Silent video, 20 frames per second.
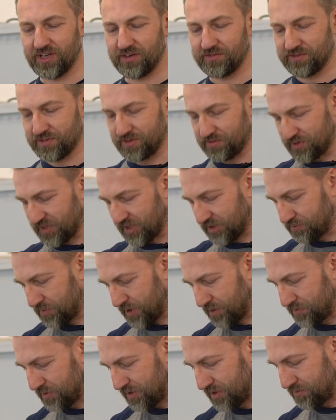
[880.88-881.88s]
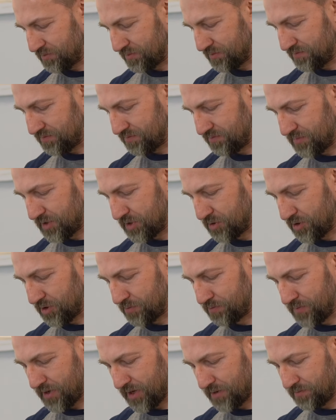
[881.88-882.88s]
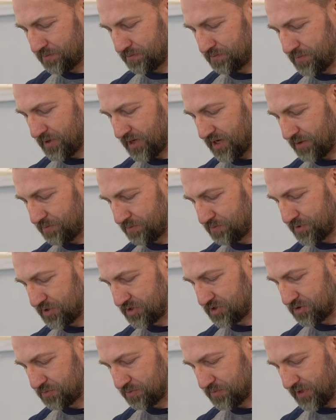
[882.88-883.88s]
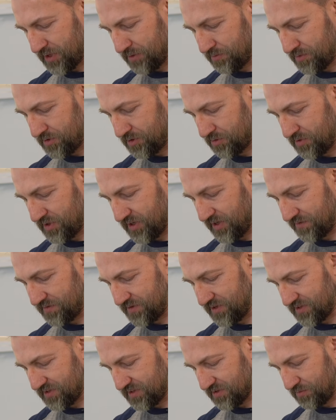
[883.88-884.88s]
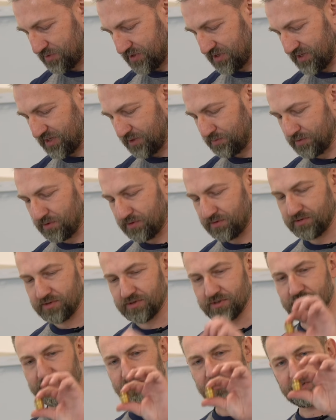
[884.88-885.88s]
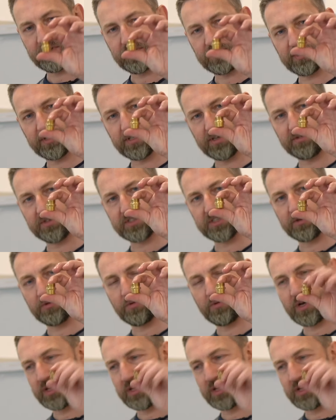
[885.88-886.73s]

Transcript: have, with that pumping manual pump, pressure pump, you will have this one nipple. There is a